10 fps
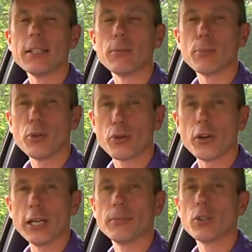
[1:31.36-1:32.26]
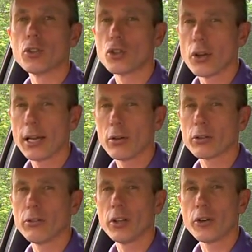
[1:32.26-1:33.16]
Tip number 3. Try and
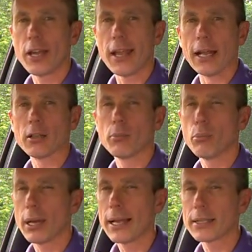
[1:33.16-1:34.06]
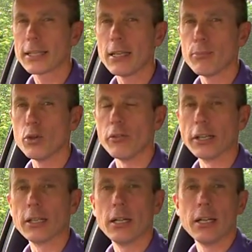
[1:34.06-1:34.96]
look further ahead. Plan to keep
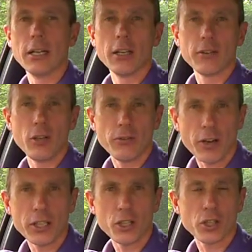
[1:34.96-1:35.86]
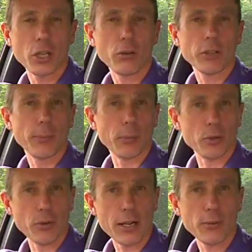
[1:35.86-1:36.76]
moving. If you find yourself coming
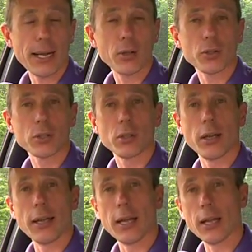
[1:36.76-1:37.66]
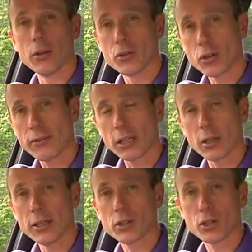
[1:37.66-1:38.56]
up to roundabouts and
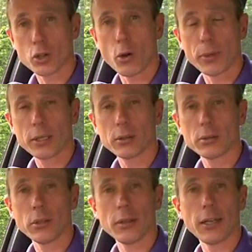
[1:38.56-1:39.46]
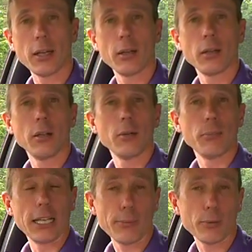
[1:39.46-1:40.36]
traffic lights and stopping, and then
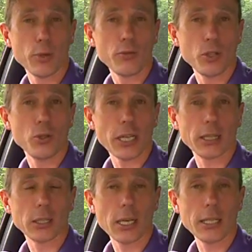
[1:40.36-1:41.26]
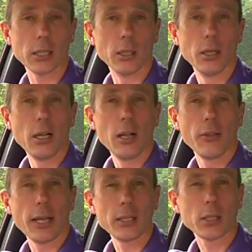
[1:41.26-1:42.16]
being able to move 2 seconds later,
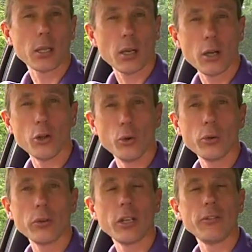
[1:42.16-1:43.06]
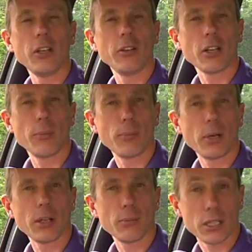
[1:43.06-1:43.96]
that's a clue that if you'd have come
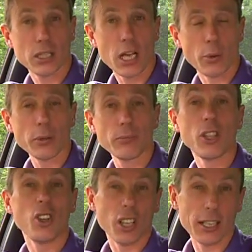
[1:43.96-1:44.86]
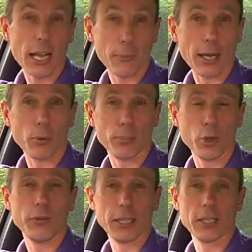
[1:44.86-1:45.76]
up a little bit slower, you could have kept that
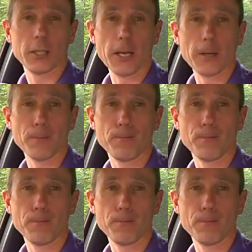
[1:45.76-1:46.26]
one moving instead.